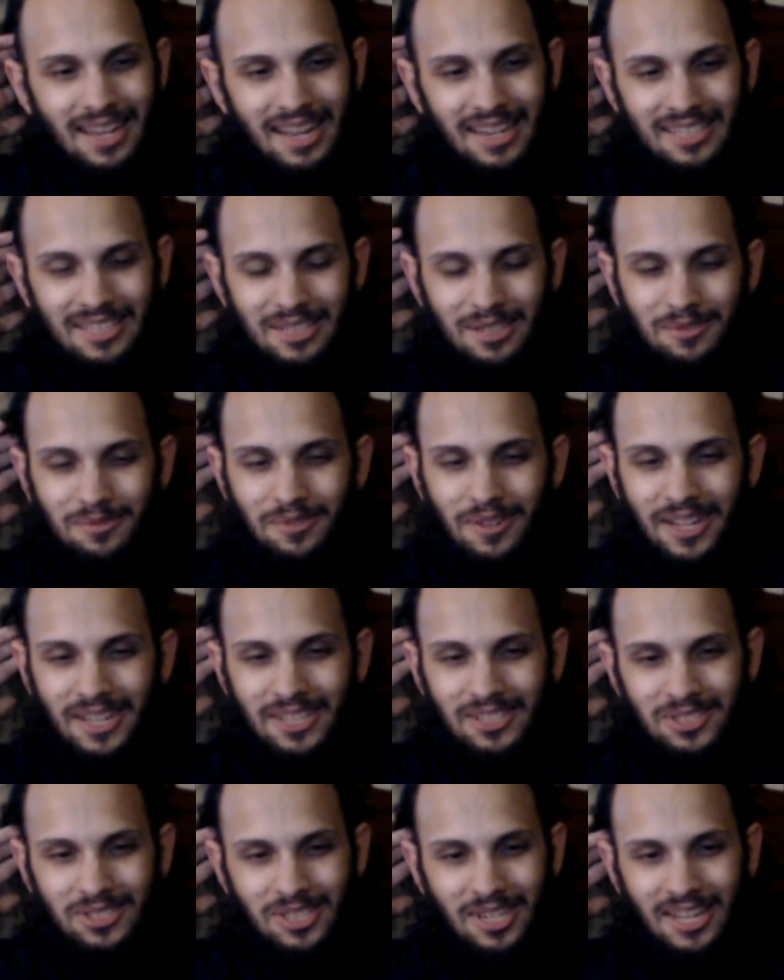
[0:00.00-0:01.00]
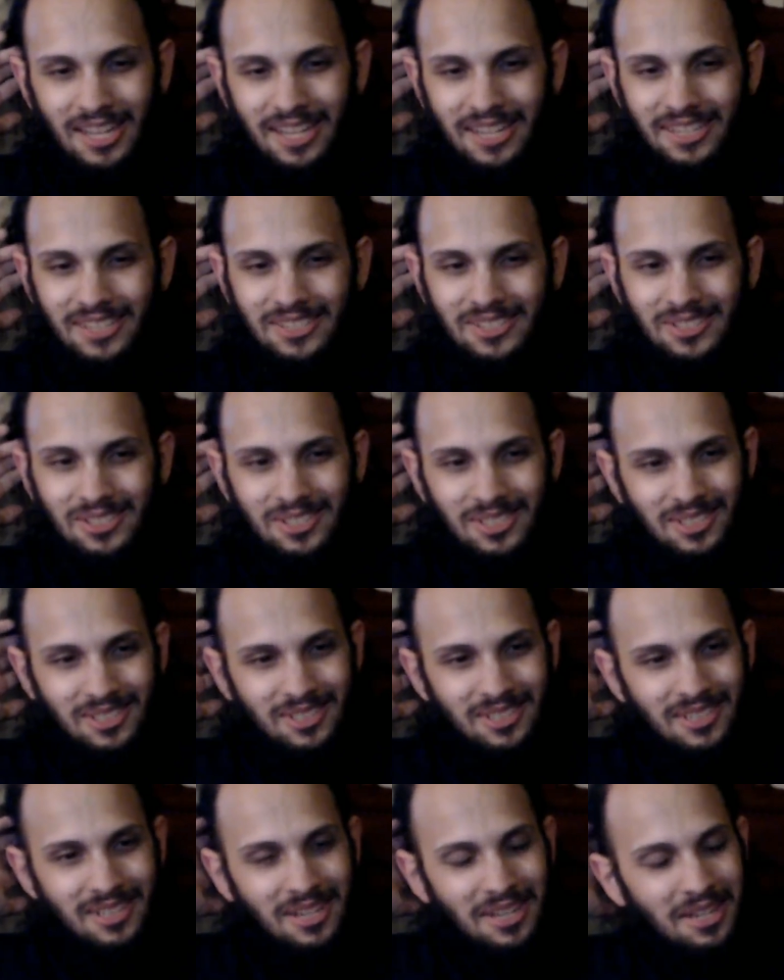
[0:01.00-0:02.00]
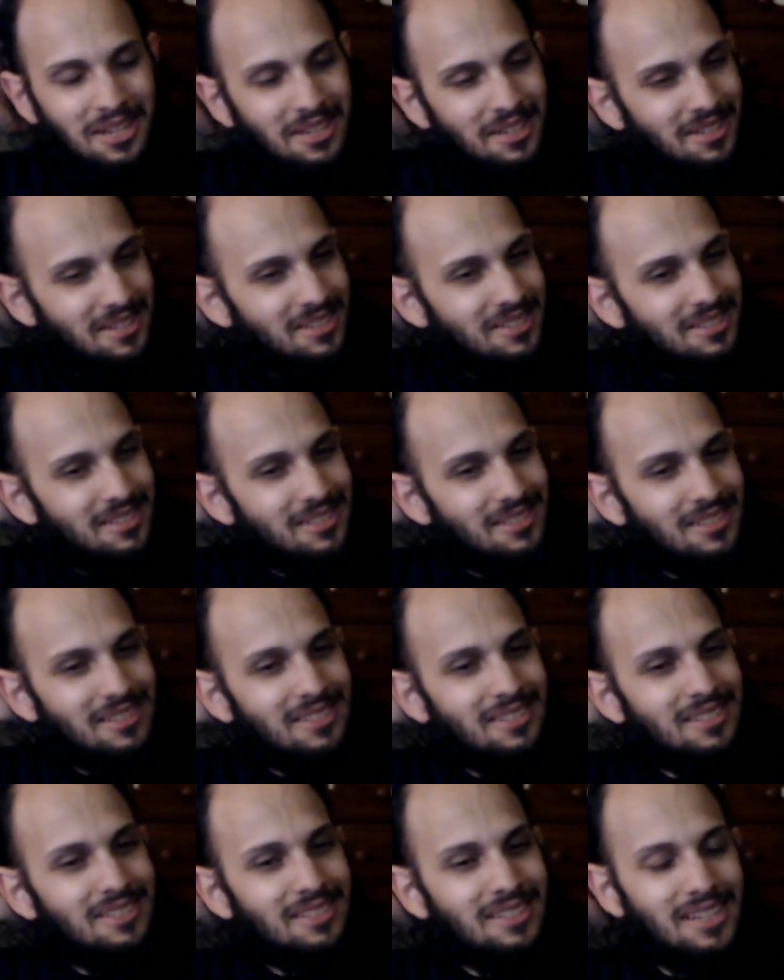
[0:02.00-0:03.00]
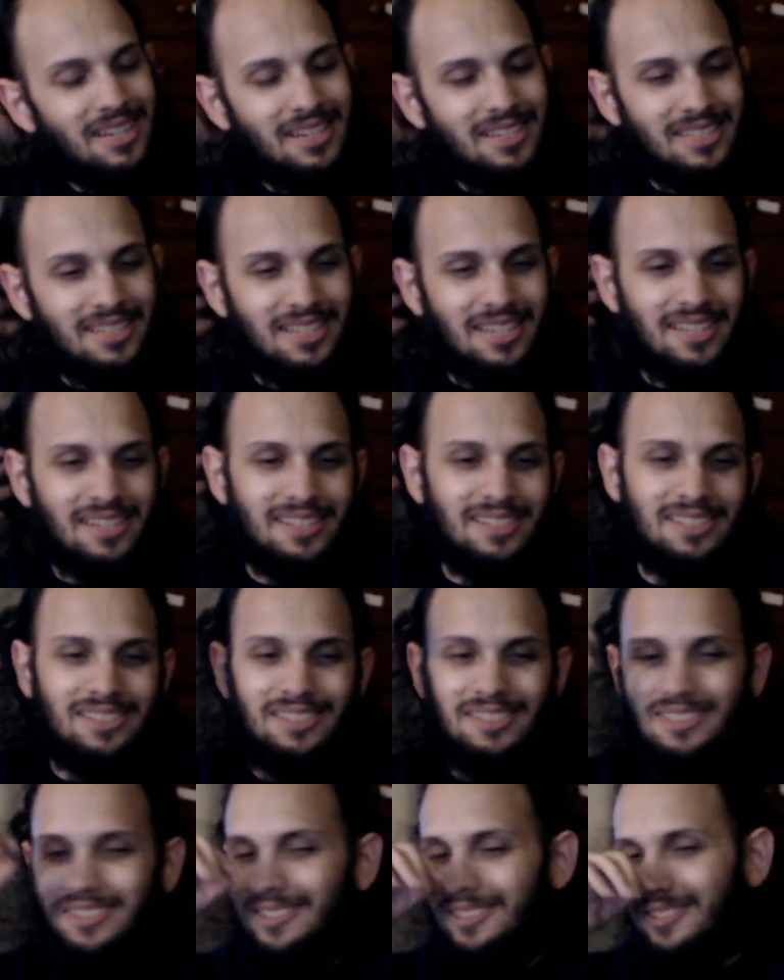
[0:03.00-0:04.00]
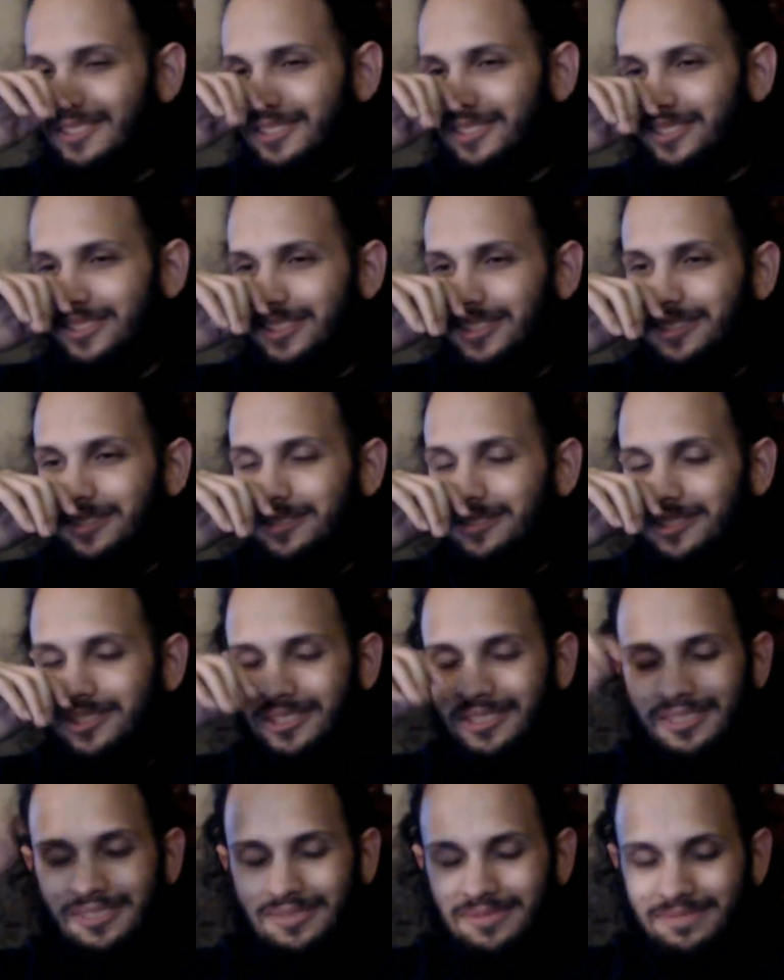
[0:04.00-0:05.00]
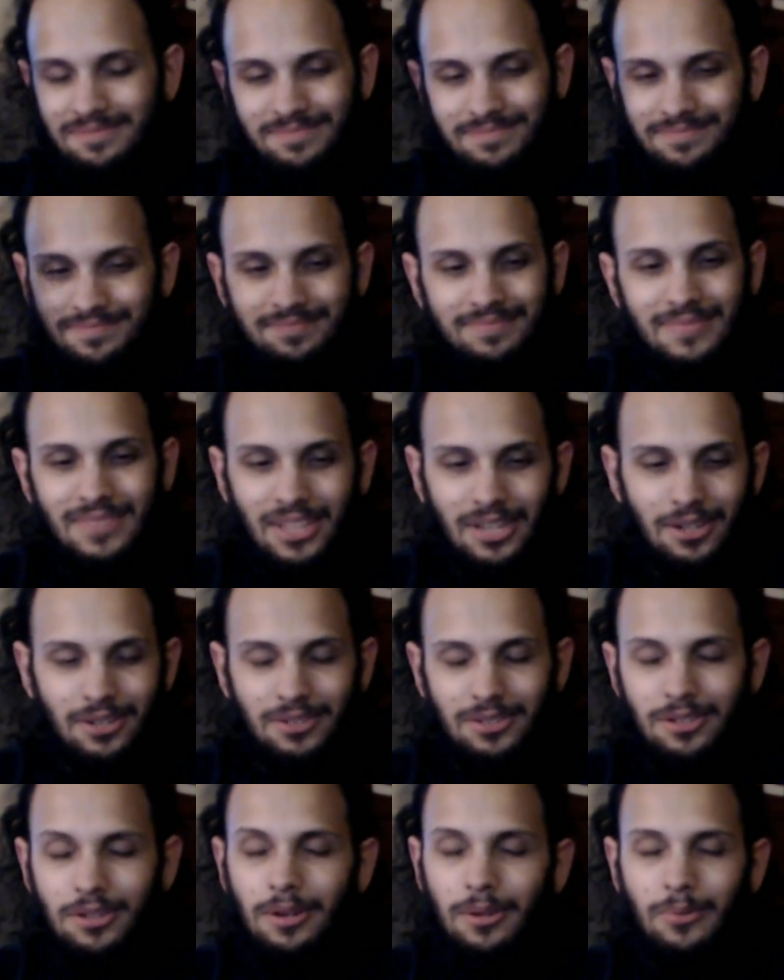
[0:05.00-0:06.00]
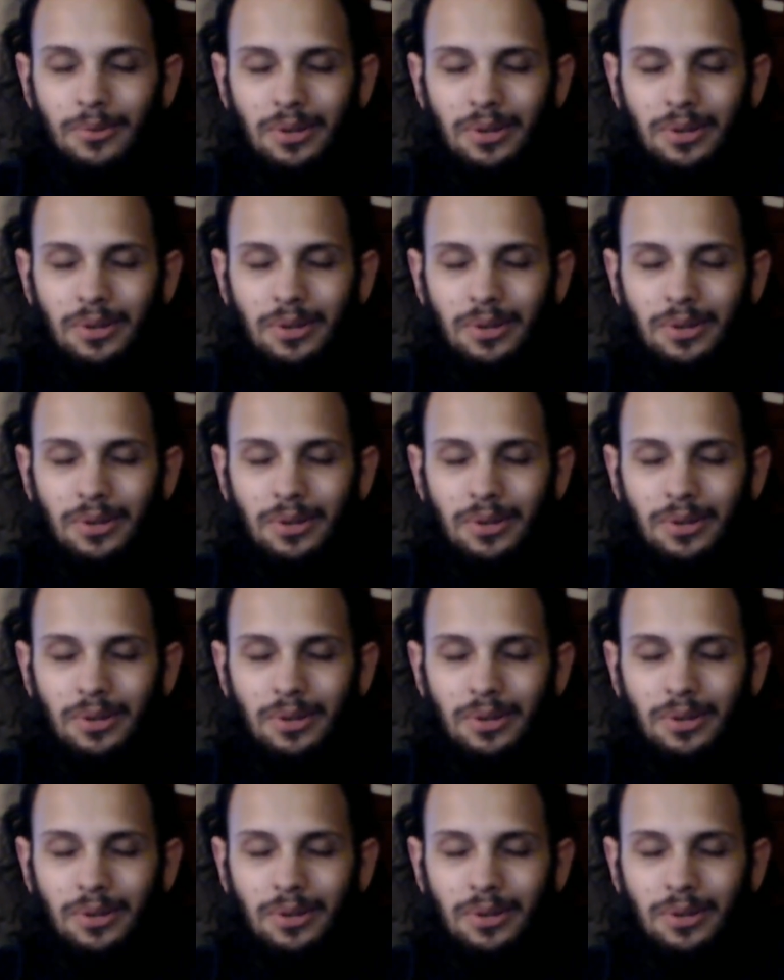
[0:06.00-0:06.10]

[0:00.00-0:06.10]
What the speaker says: identify as jihadists and yada yada, and they're you know